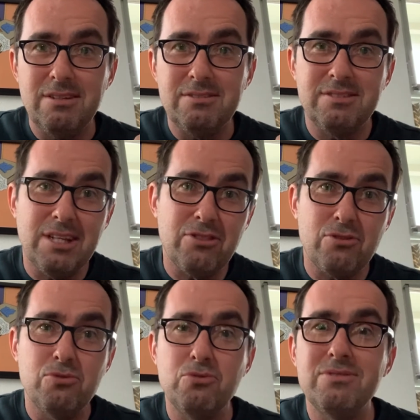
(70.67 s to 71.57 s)
sit
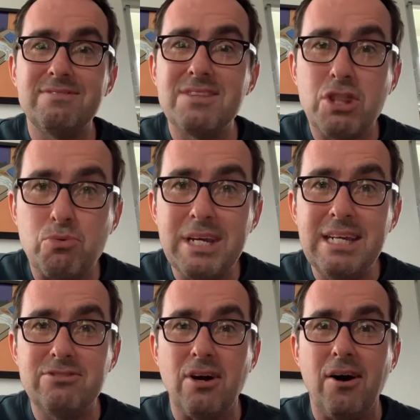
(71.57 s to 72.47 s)
through 3
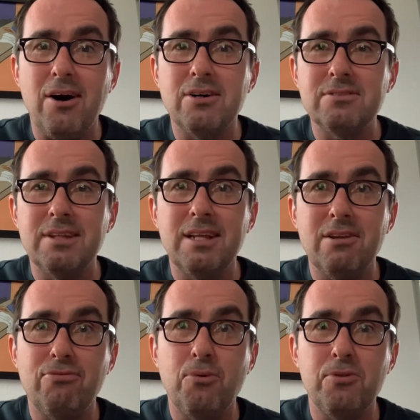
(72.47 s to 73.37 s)
songs and then the
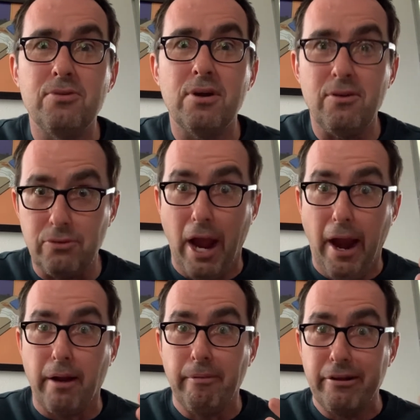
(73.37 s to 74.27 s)
4th song, you're like,
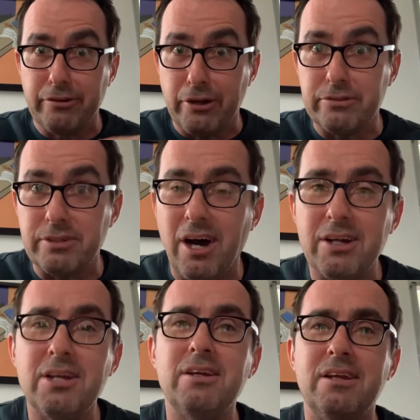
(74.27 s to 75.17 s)
damn, that's a good
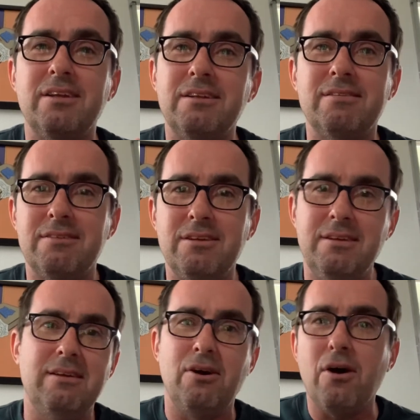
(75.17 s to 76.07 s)
song.
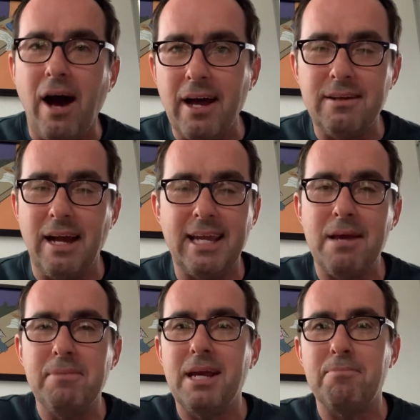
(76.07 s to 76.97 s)
I
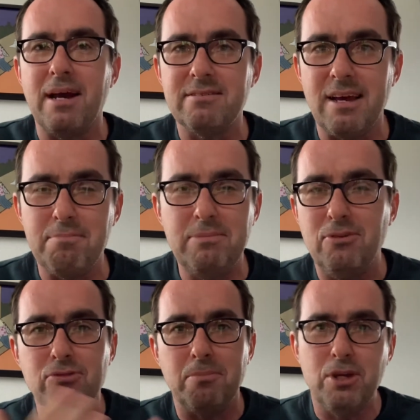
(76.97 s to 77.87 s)
can't make it past that. People
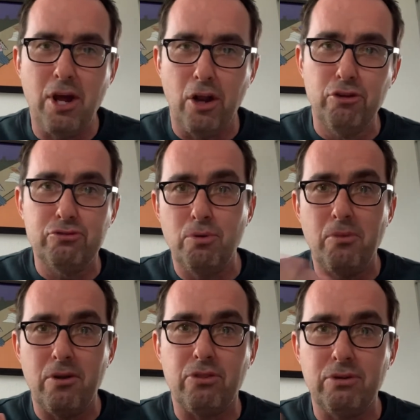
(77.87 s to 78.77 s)
have told me, you got to listen to it more
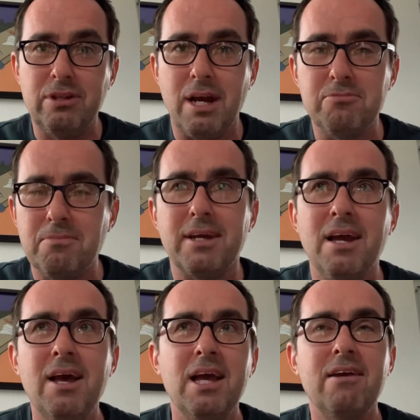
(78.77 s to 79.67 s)
than 3 times. I'm like,
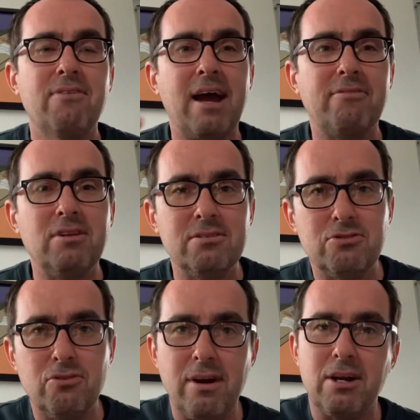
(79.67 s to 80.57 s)
if I have to listen to
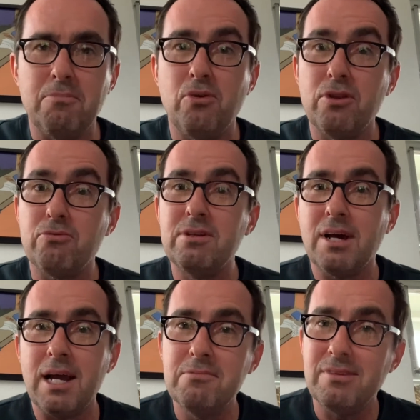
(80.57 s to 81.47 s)
a record more than 3
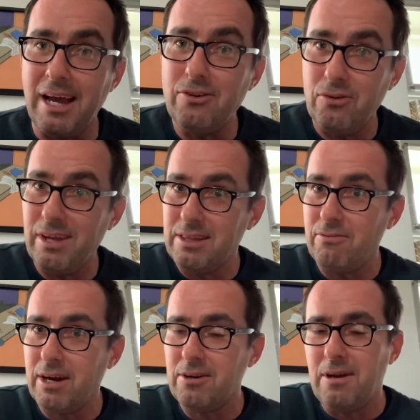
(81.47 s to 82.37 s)
times, I don't like the
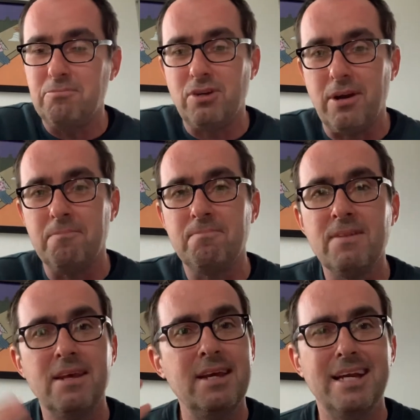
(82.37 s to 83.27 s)
record. I'm sorry.
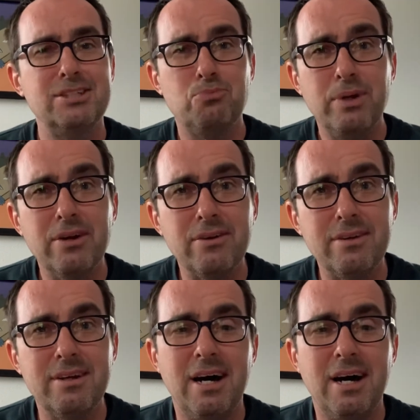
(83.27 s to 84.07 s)
It's just weird.